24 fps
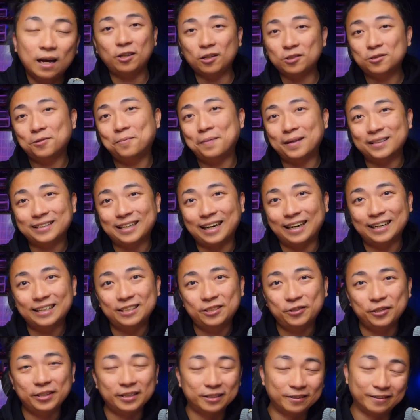Not so much
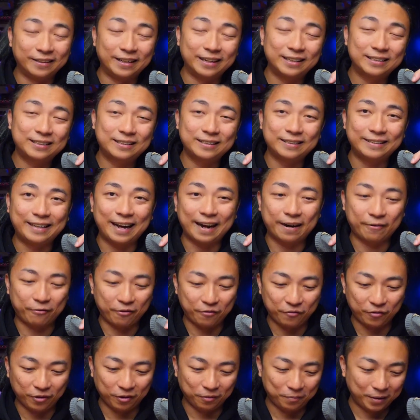cardistry in today's deck
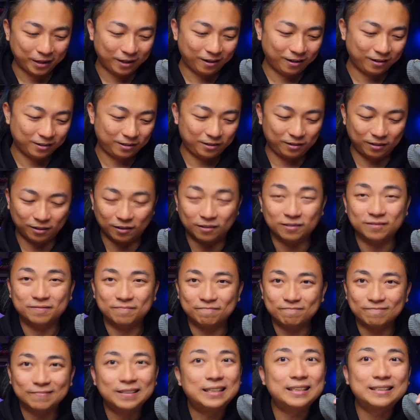review because, you know,
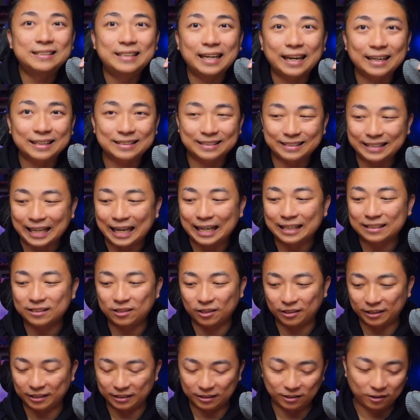this deck stands
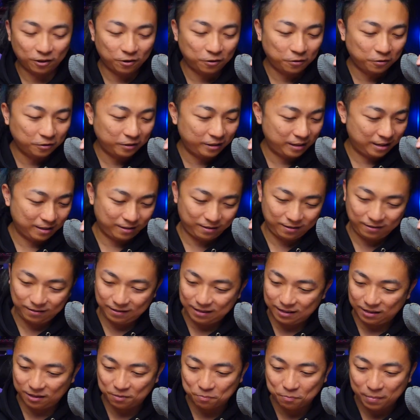on its own,
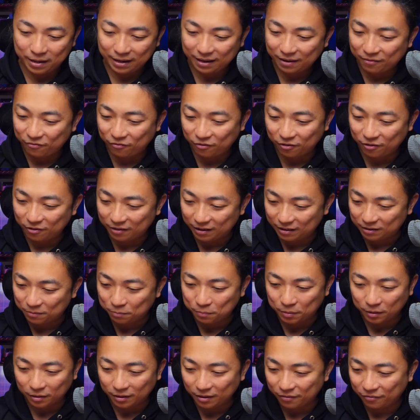it's meaningful, it's
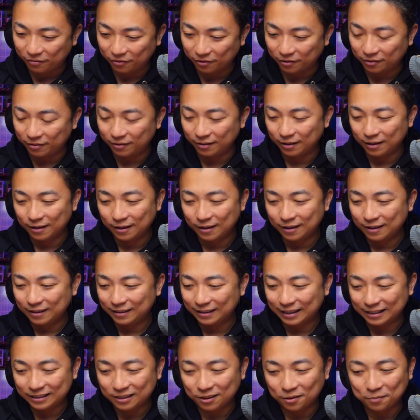beautiful.
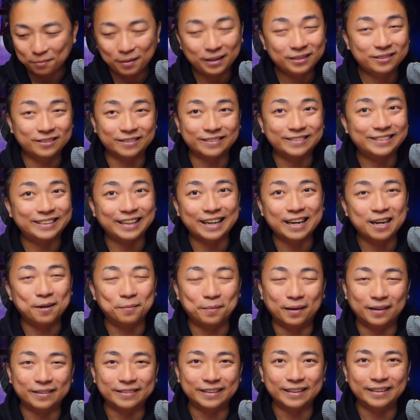There's not much to say
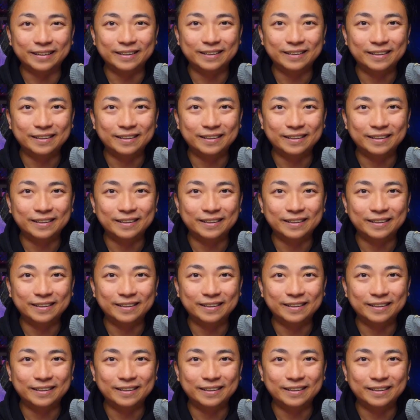about it.